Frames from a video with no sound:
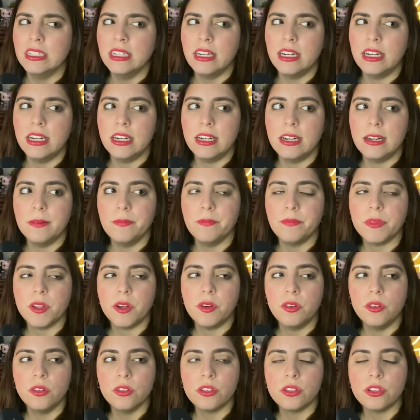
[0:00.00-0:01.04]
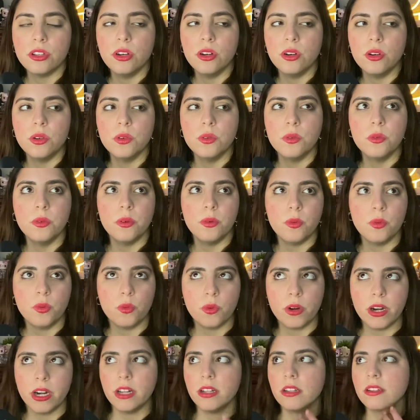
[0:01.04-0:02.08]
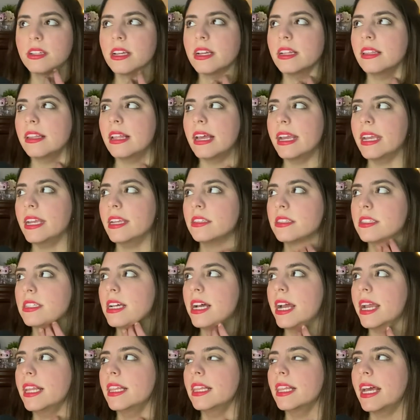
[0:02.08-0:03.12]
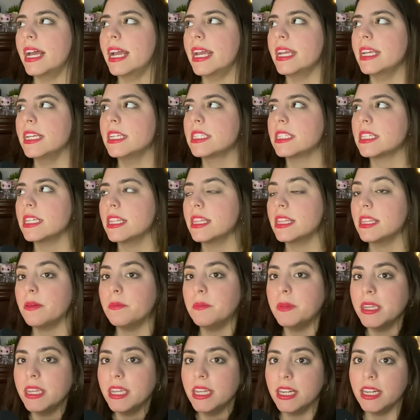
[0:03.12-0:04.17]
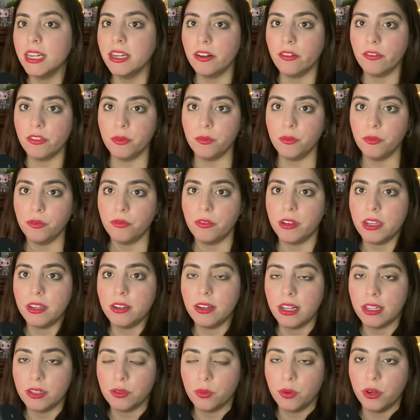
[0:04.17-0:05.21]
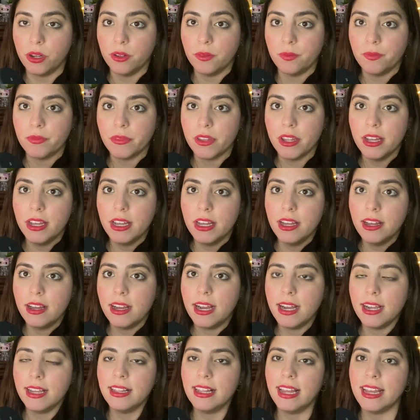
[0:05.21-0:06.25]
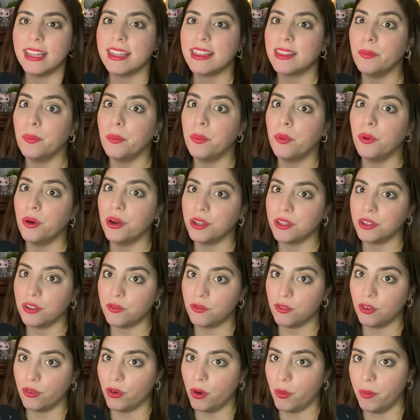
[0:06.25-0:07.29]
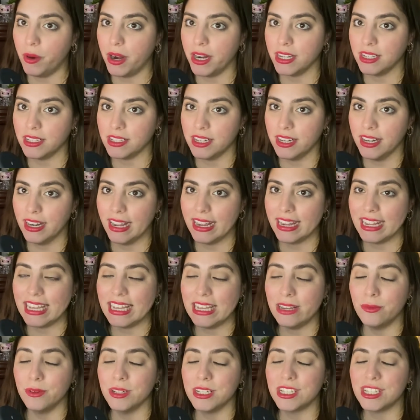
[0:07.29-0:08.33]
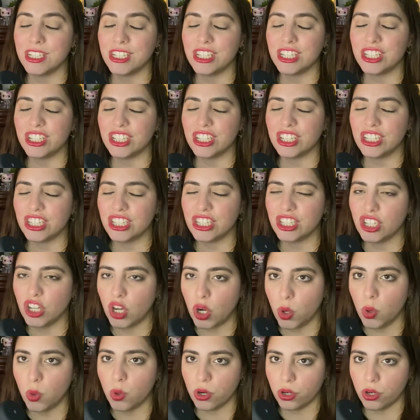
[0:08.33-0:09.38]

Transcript: Um, also, what else I liked? I liked the beginning of the movie as well. I liked the voice of Robert Pattinson. Like it was so